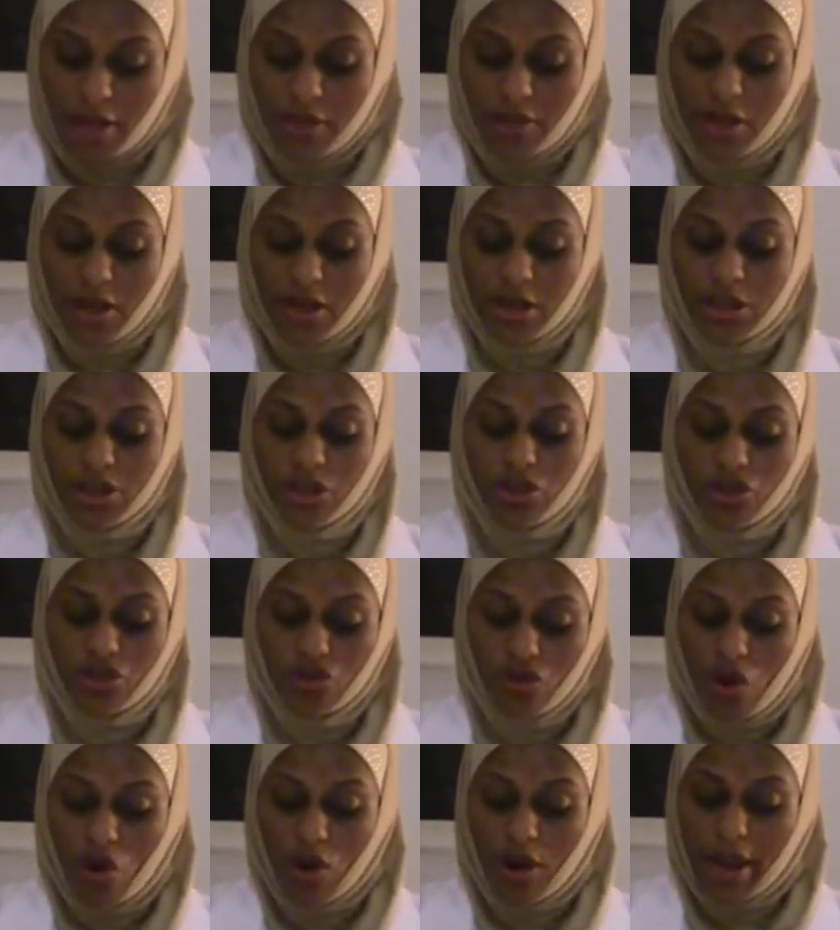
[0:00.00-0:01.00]
there is
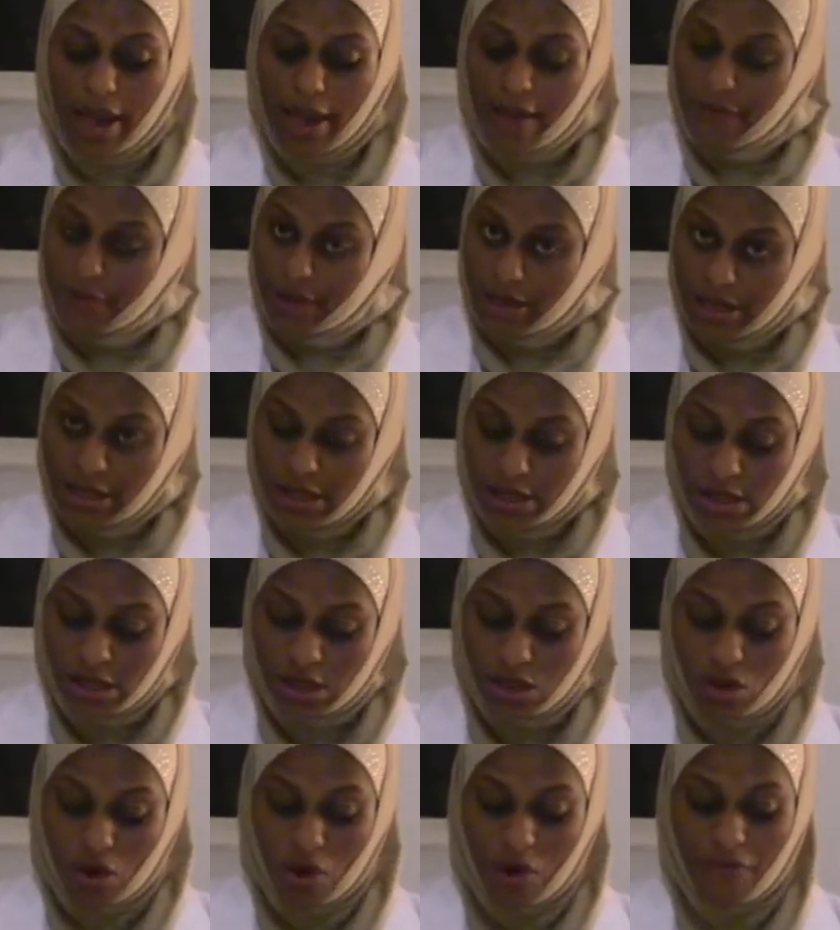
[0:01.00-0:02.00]
strong
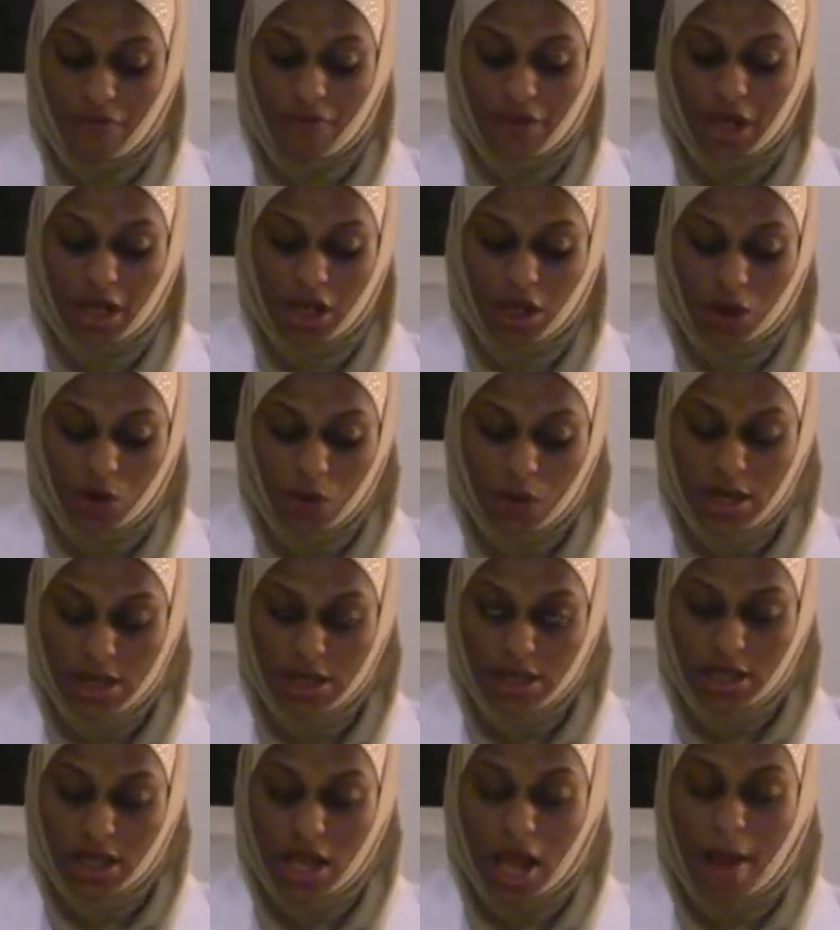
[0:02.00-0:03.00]
evidence of
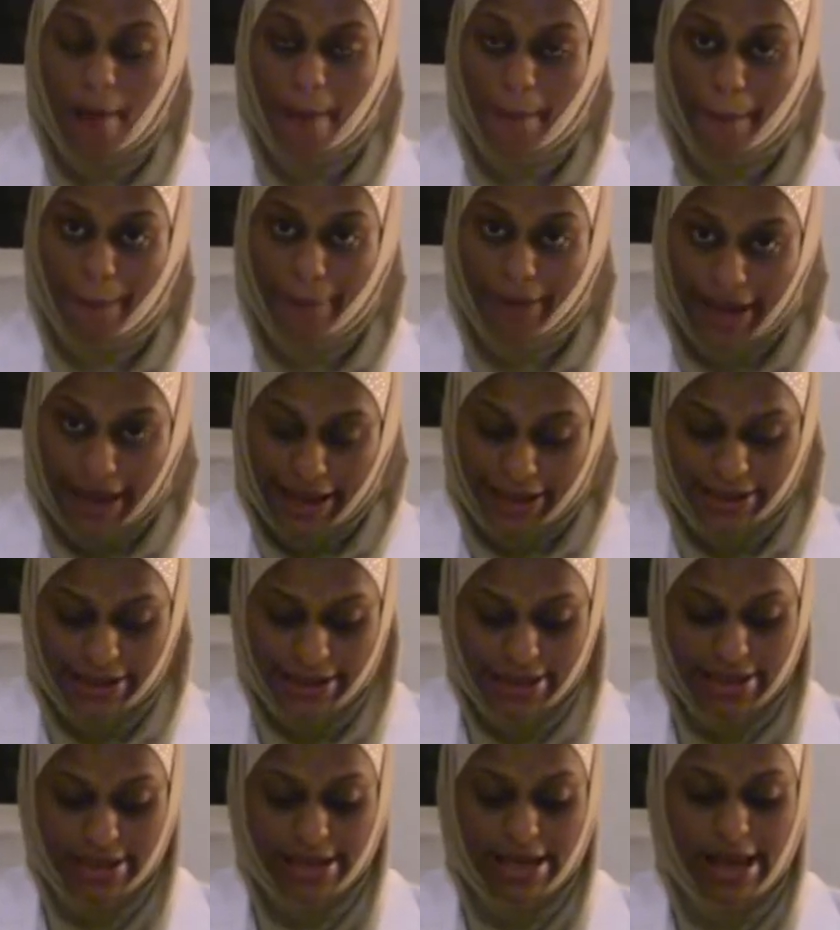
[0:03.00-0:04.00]
increased
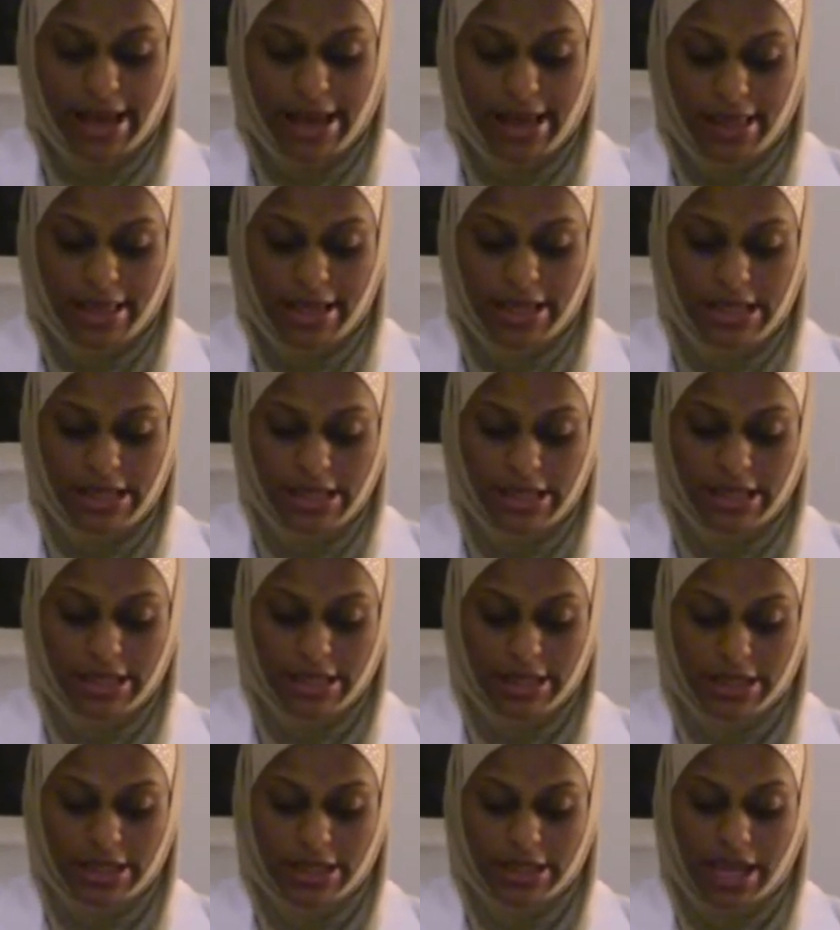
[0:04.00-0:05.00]
platelet
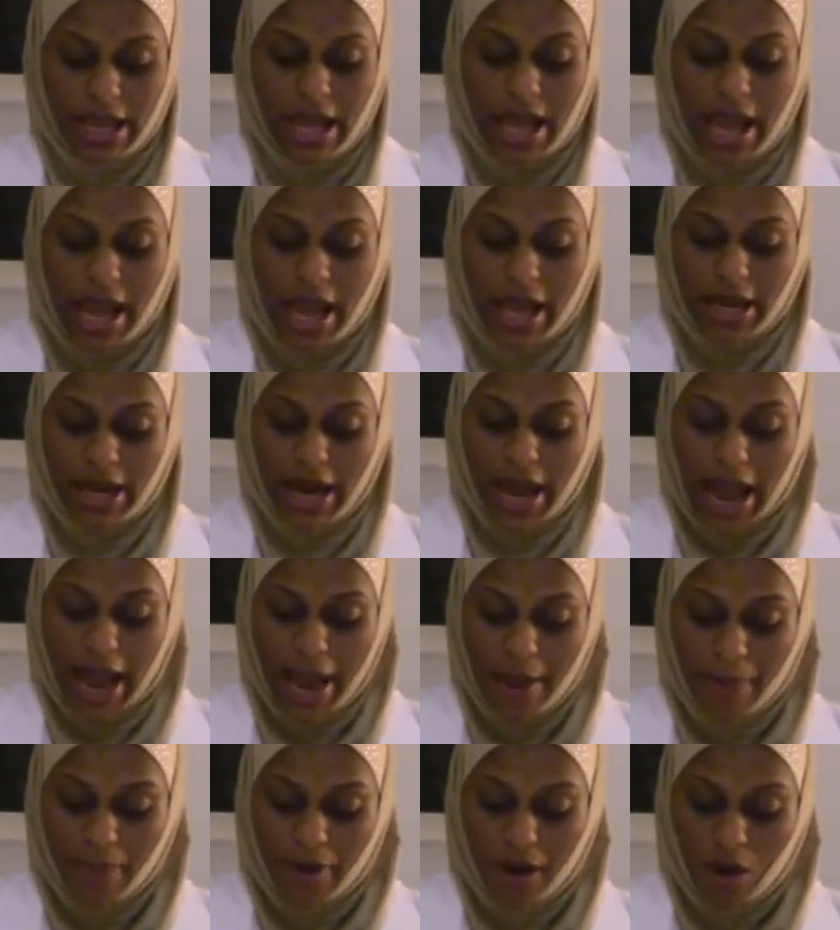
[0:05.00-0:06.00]
adhesions and
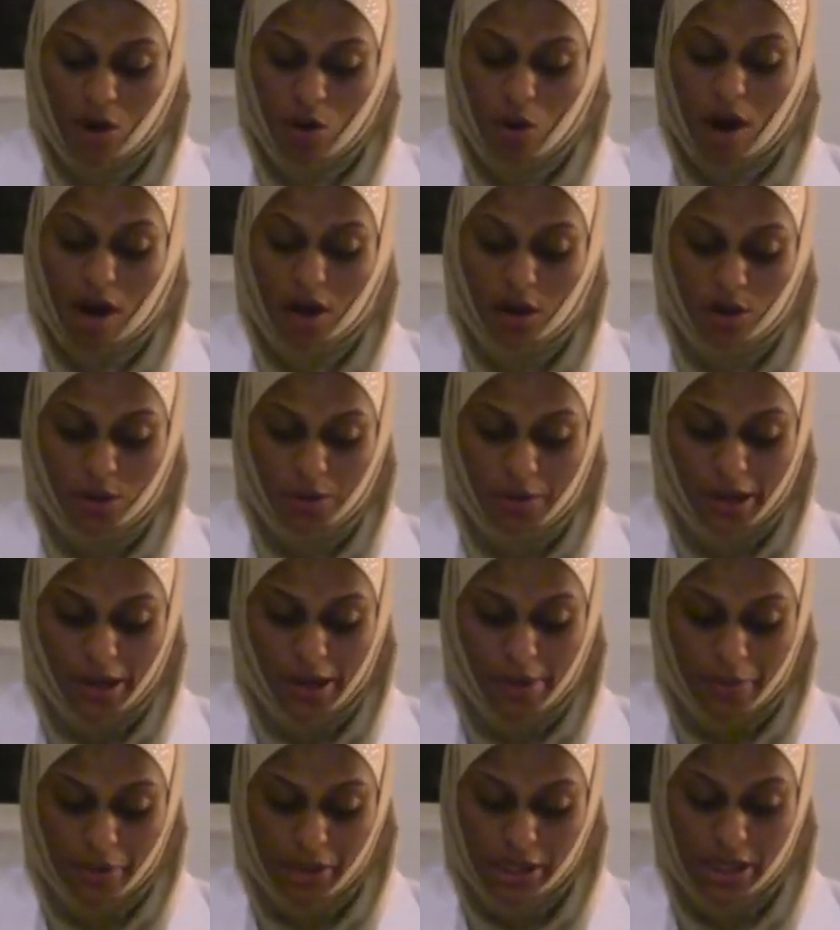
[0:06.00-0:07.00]

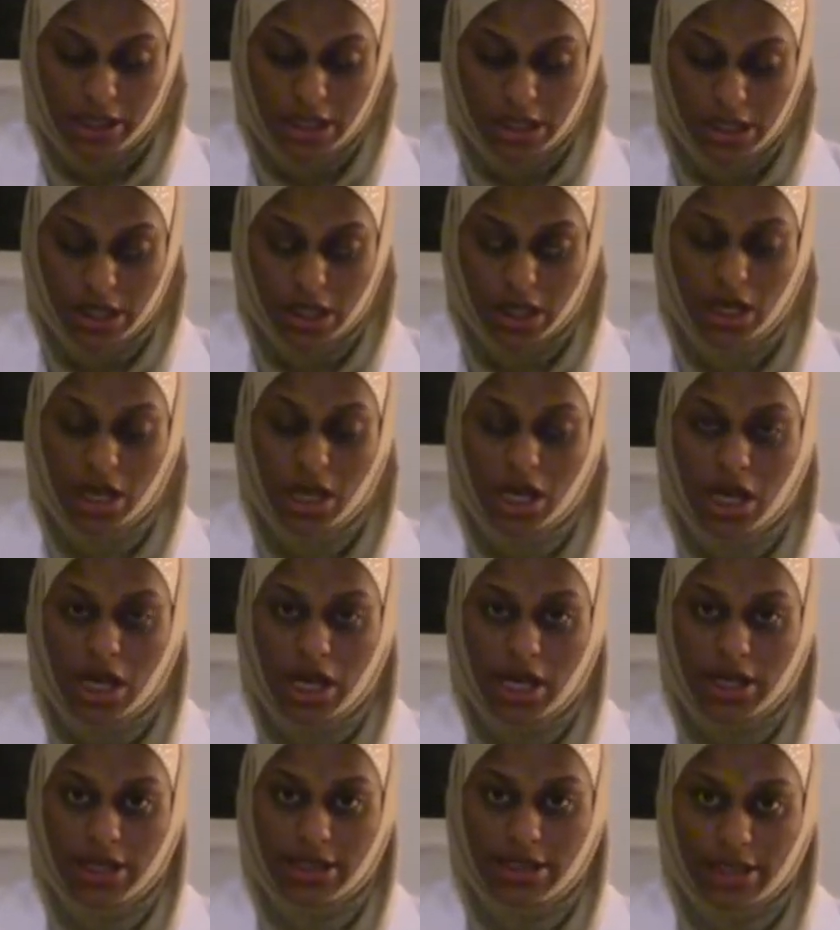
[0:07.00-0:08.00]
hypercoagulability
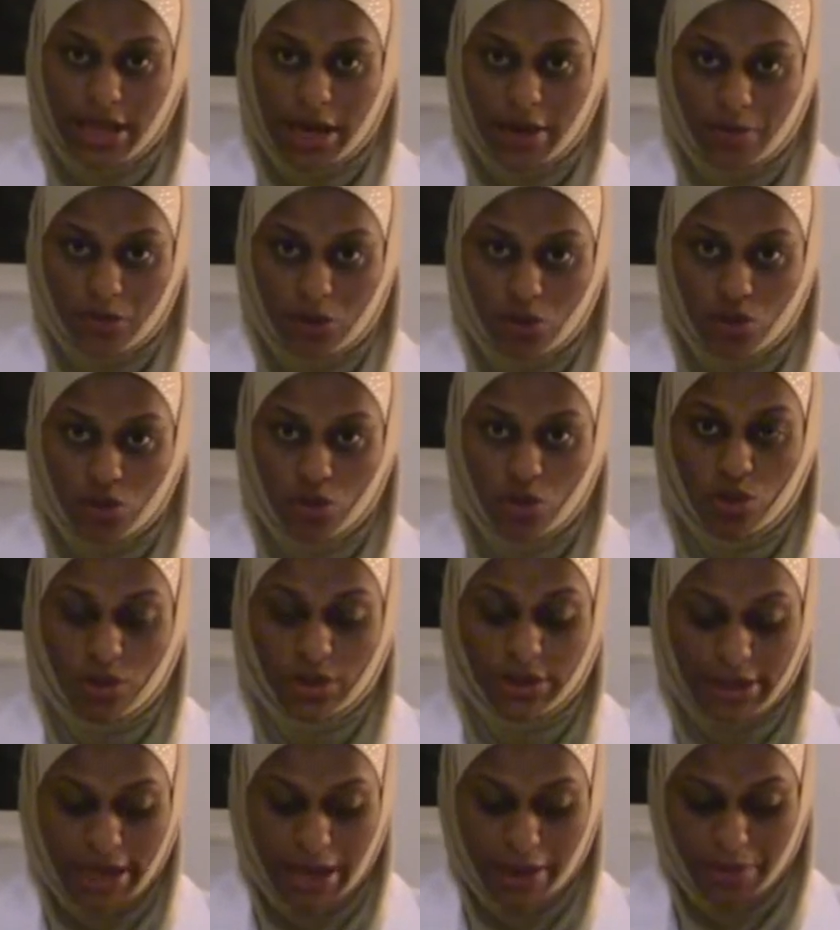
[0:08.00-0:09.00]
in type 2
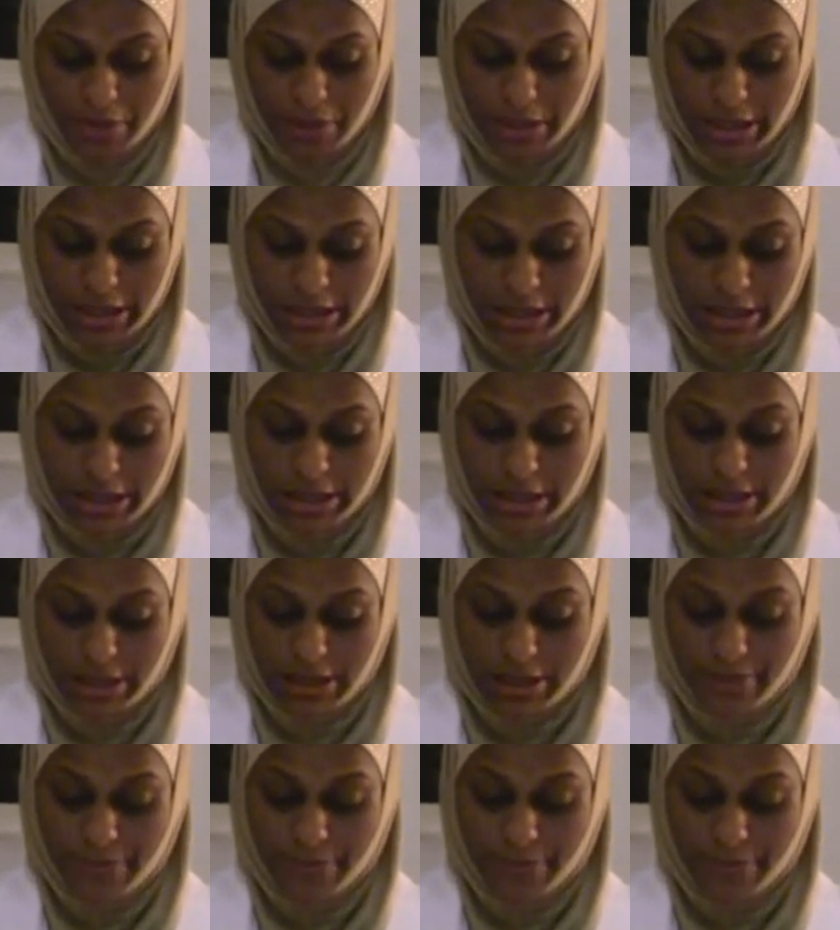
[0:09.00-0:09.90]
diabetes.